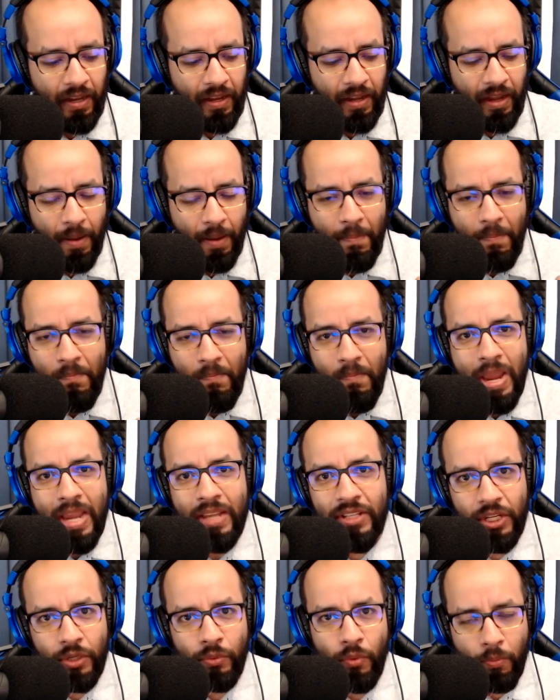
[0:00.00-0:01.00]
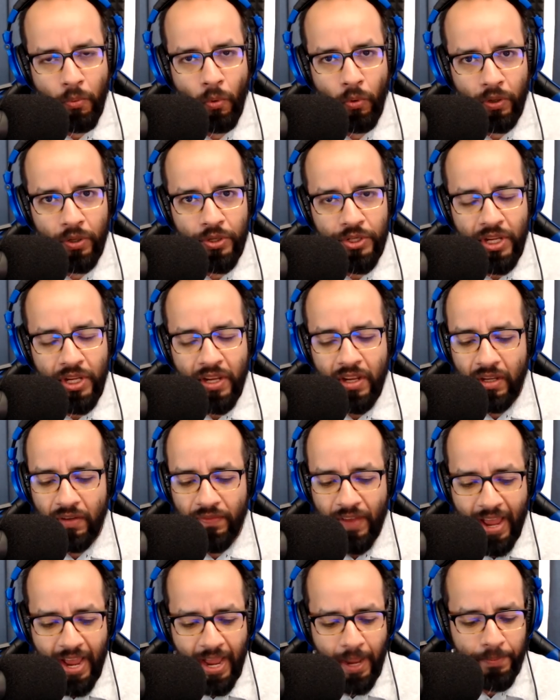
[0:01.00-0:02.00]
amazing reporters, of
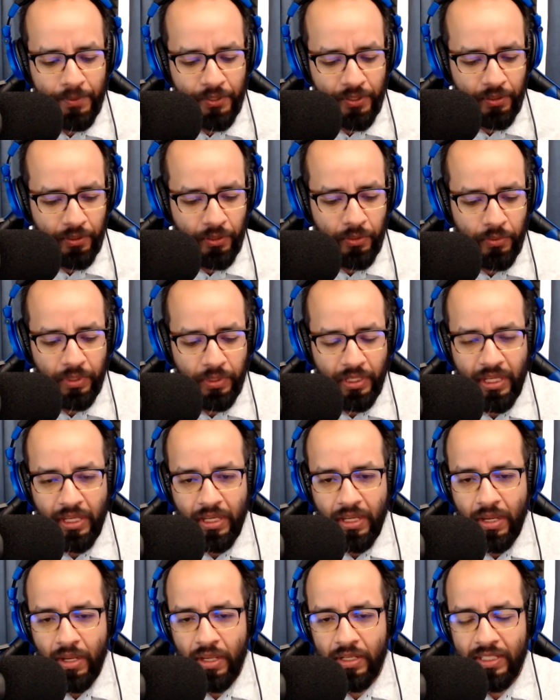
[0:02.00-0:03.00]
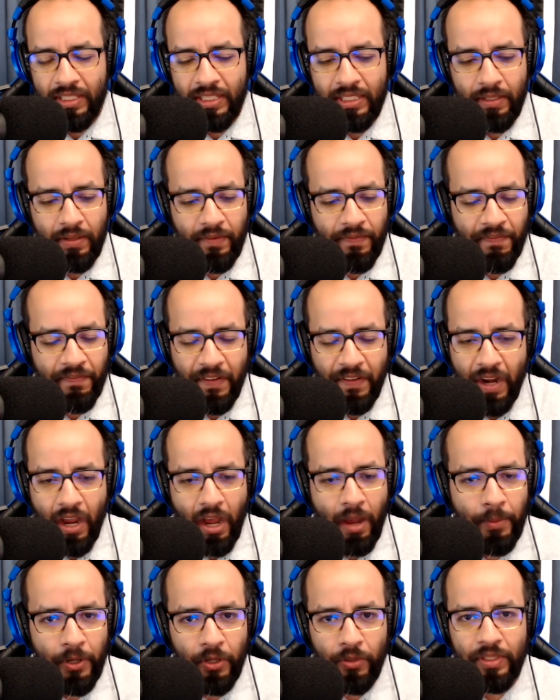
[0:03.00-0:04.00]
absolutely
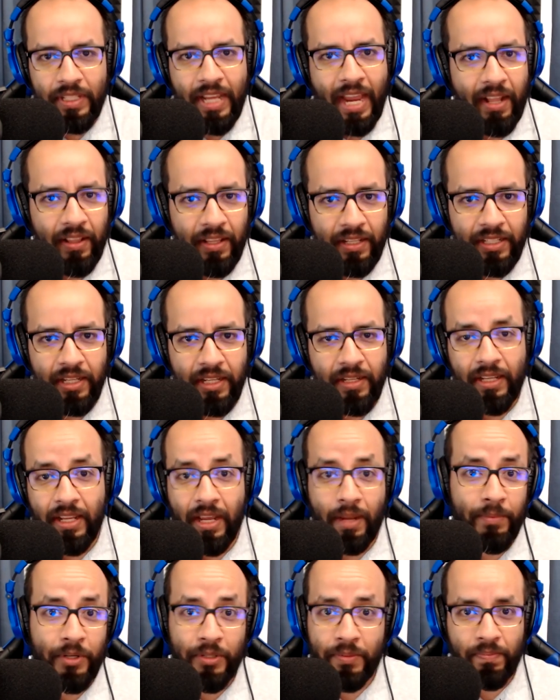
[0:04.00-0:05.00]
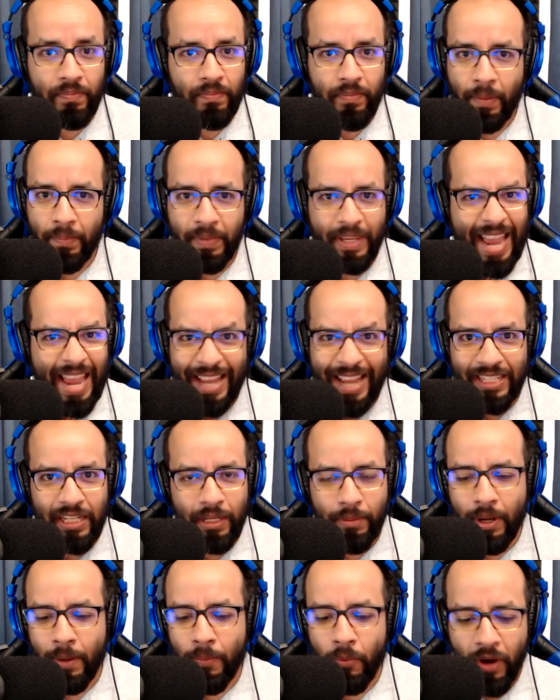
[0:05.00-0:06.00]
phenomenal, talented. Yeah, I'm gassing
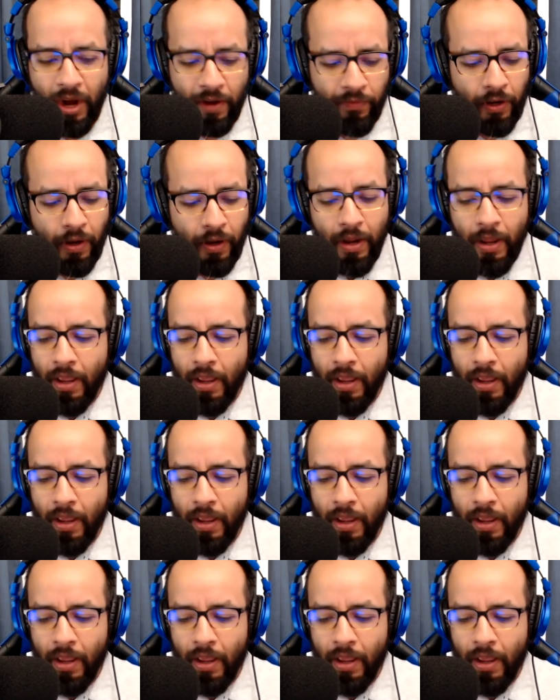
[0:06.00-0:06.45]
them up, whatever.